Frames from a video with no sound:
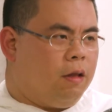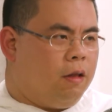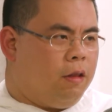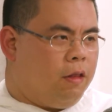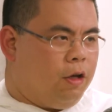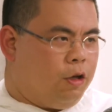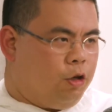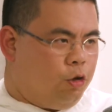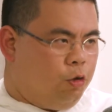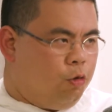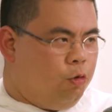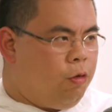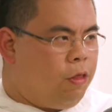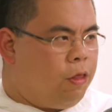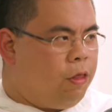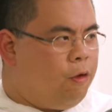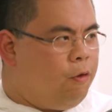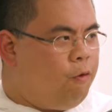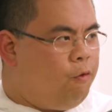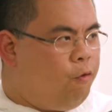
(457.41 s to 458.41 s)
the
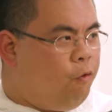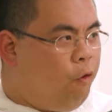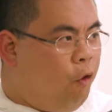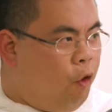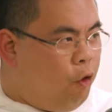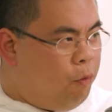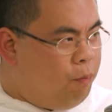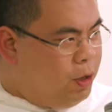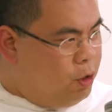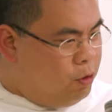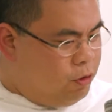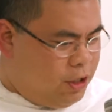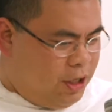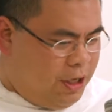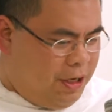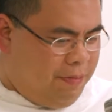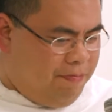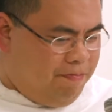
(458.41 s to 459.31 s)
youth for beauty.